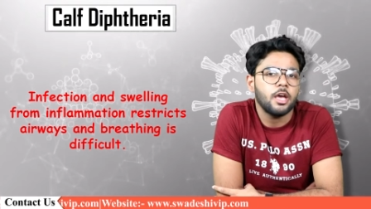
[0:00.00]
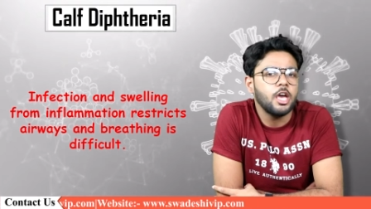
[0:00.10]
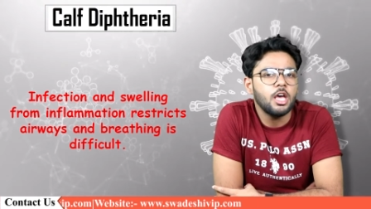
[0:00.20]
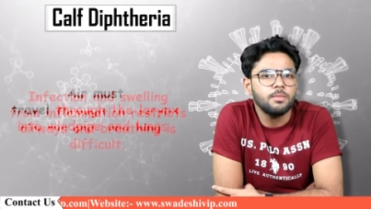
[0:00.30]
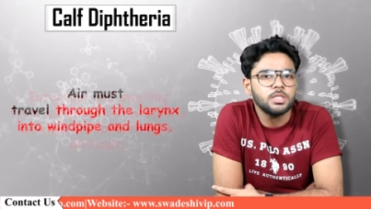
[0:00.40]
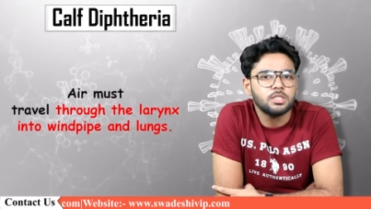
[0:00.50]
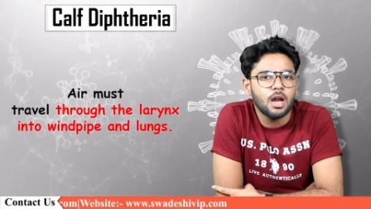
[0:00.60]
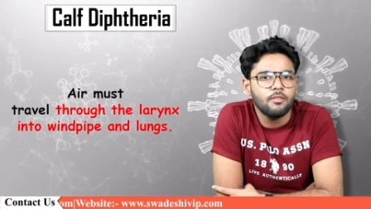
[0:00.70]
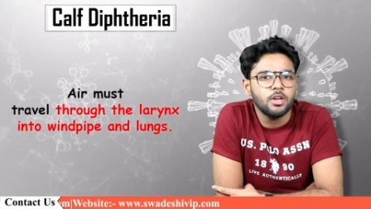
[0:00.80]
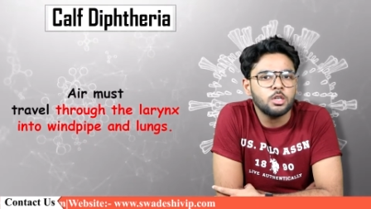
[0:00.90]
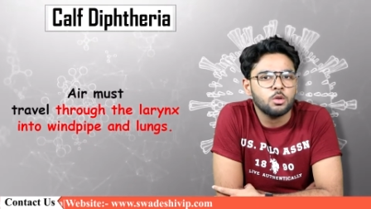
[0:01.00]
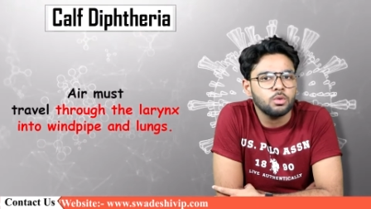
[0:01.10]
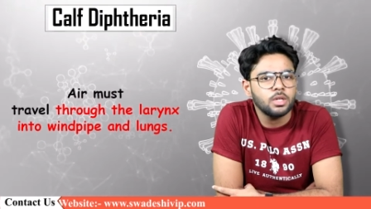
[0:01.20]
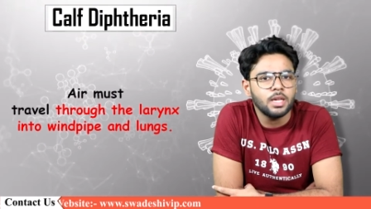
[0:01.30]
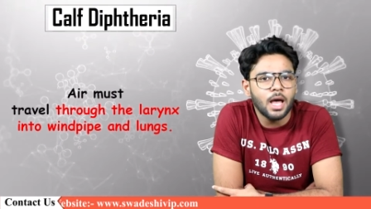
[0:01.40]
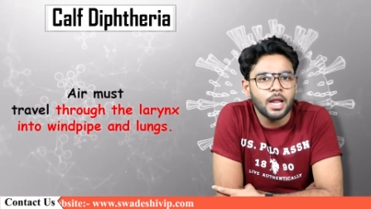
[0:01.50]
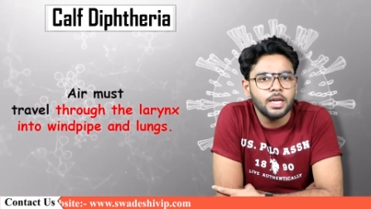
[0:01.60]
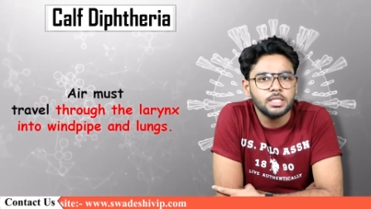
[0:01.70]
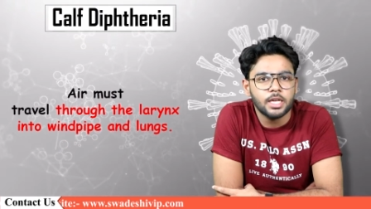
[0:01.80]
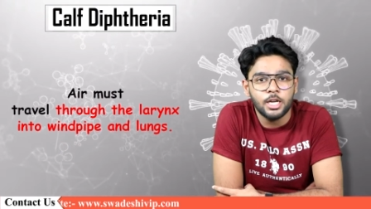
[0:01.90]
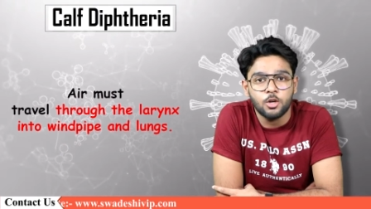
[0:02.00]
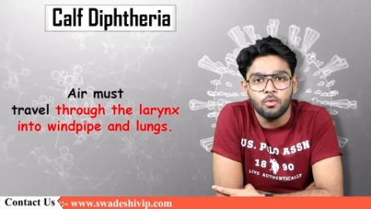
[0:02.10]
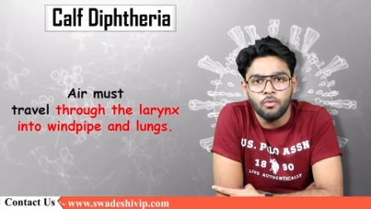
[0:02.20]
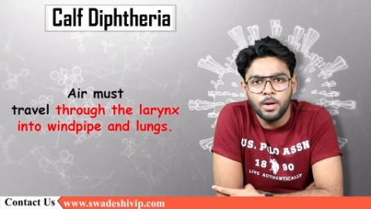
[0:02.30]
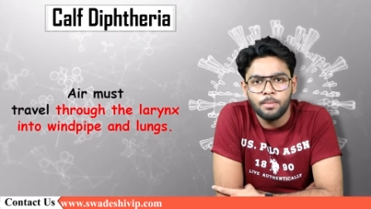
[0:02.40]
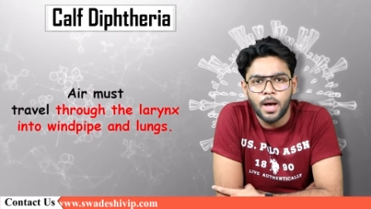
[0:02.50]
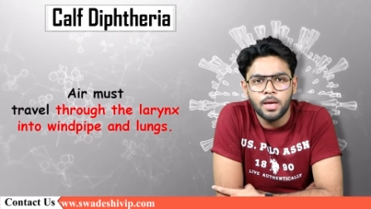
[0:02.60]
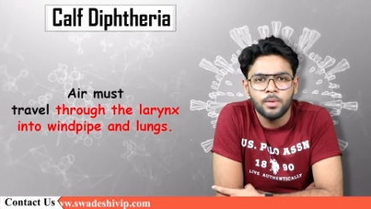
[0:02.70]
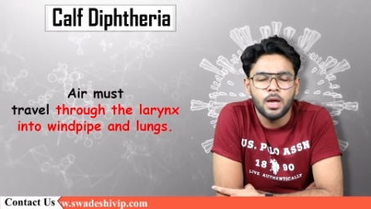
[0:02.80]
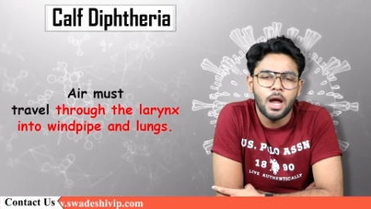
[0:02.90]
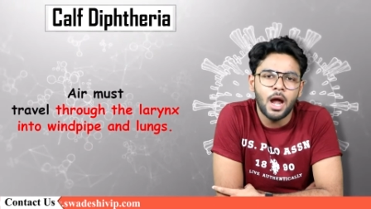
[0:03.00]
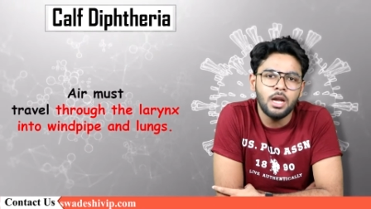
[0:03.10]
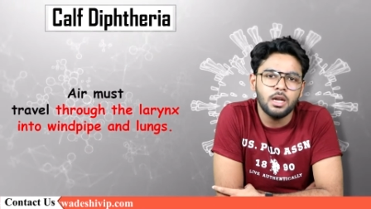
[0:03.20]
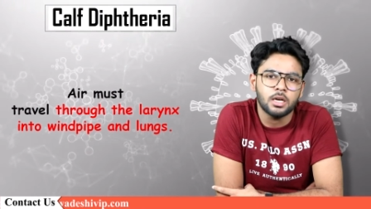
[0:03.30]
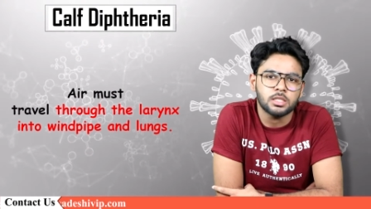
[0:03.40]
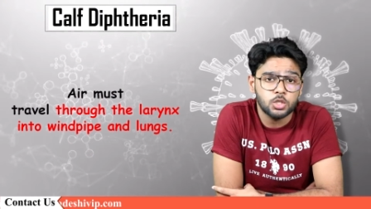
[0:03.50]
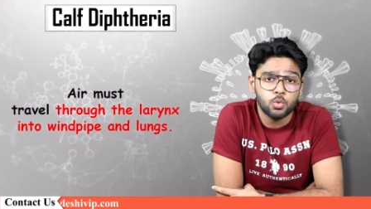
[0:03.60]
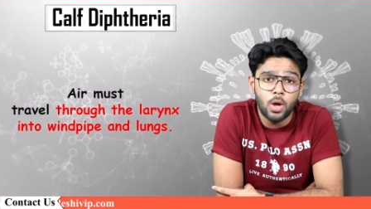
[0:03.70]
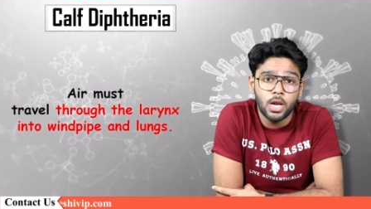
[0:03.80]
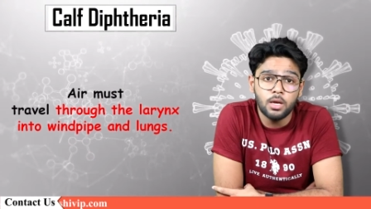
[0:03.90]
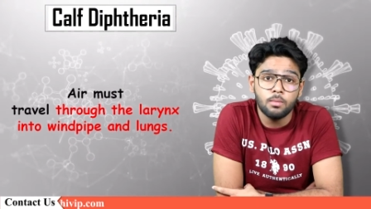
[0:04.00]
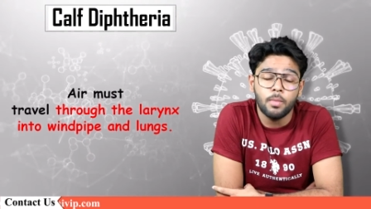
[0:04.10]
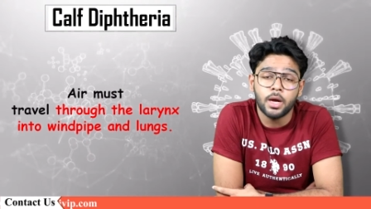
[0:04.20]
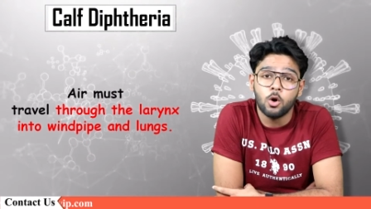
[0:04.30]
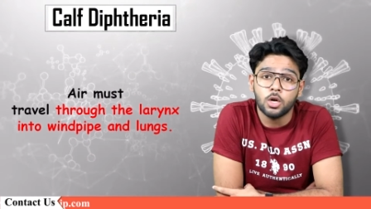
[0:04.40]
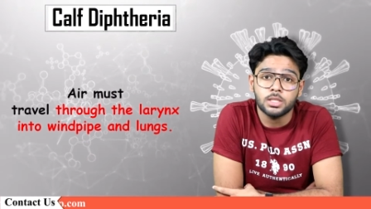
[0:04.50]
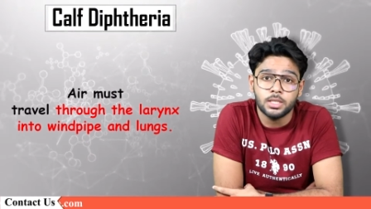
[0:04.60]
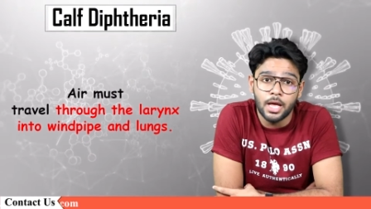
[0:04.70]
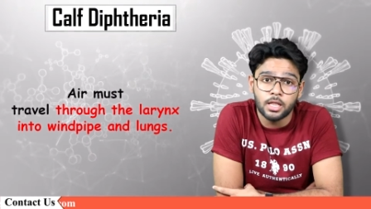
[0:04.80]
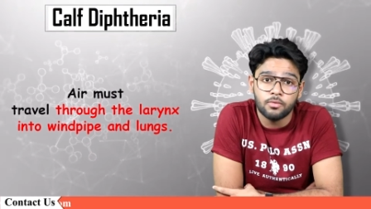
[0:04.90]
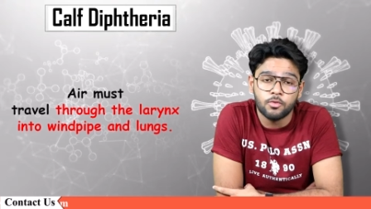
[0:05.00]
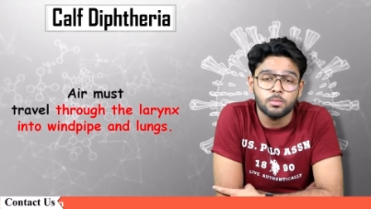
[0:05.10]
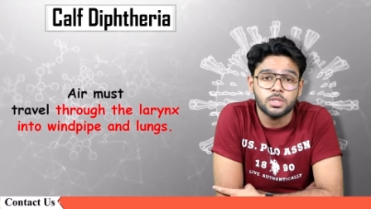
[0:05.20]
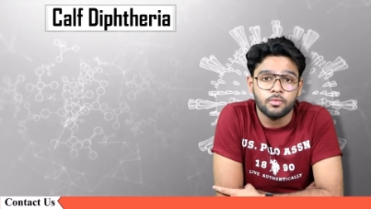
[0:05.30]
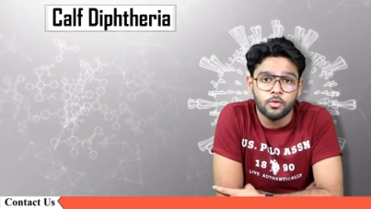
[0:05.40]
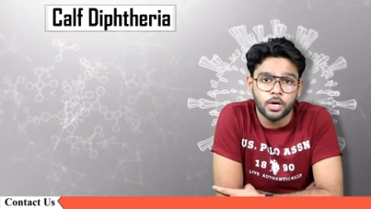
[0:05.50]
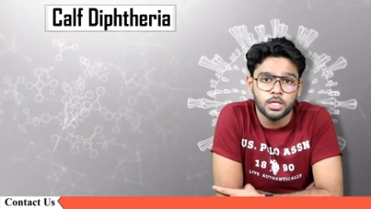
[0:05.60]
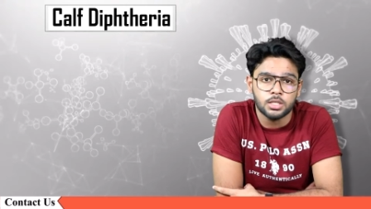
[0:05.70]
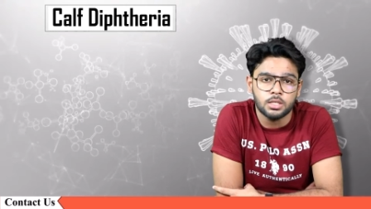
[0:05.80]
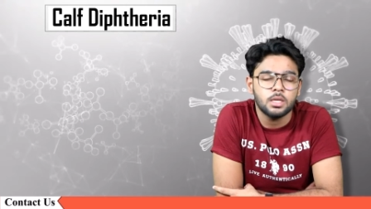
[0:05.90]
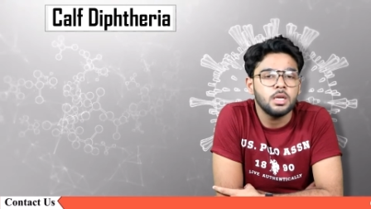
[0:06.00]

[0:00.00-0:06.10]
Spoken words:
Air must travel through the larynx into windpipe and lungs. Swelling may cause death from suffocation.